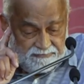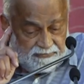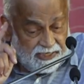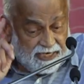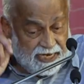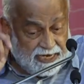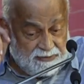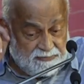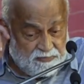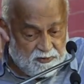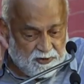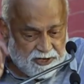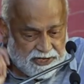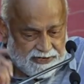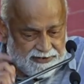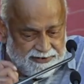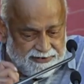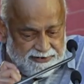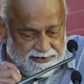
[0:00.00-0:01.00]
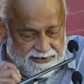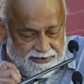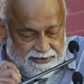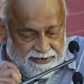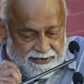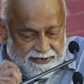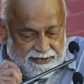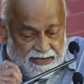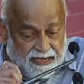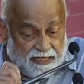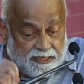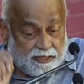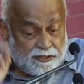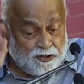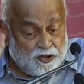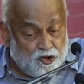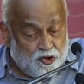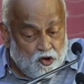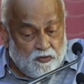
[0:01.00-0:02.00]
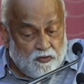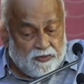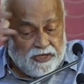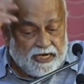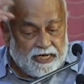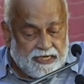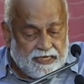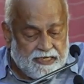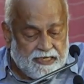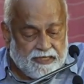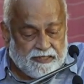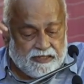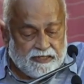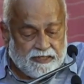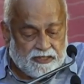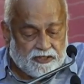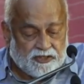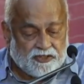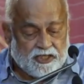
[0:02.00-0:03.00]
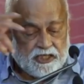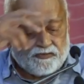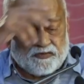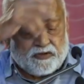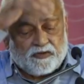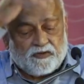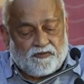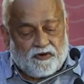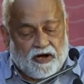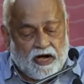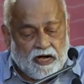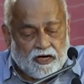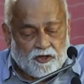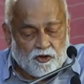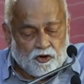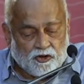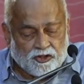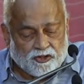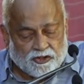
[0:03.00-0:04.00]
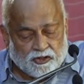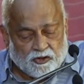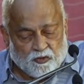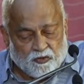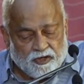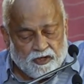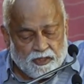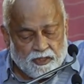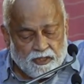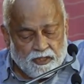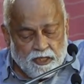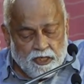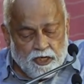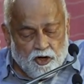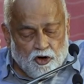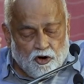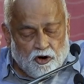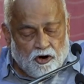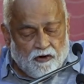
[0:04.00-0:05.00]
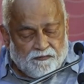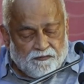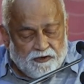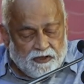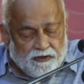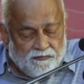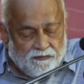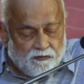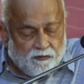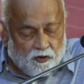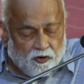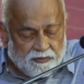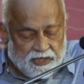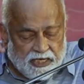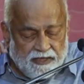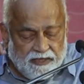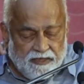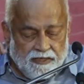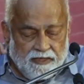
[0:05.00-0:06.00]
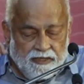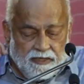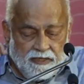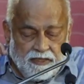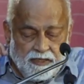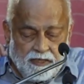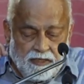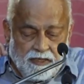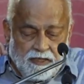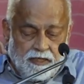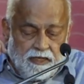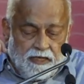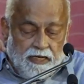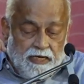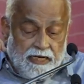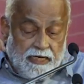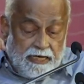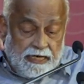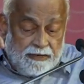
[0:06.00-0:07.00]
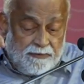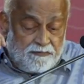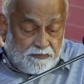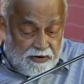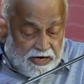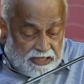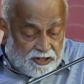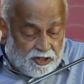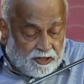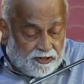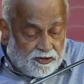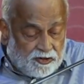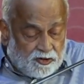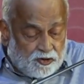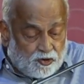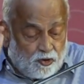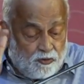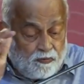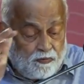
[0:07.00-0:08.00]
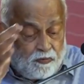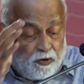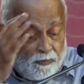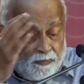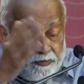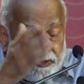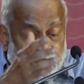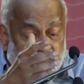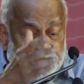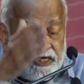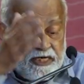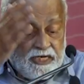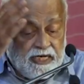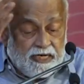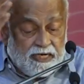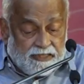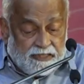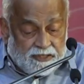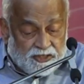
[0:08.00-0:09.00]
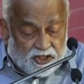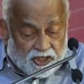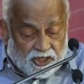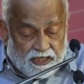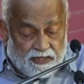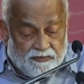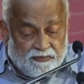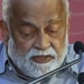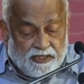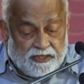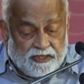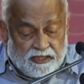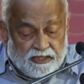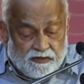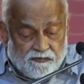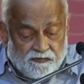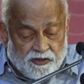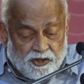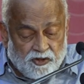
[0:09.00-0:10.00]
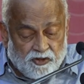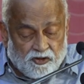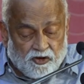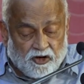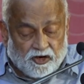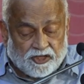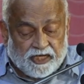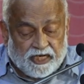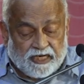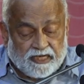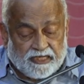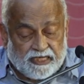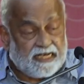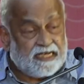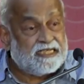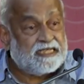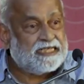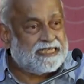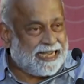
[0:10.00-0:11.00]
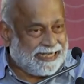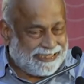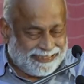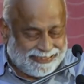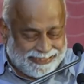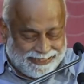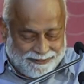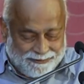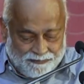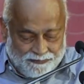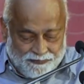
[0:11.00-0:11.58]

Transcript: Key point, are consuming ideas and histories from the far corners of the world, often forming impressions through popular media, digital images, video content, and text.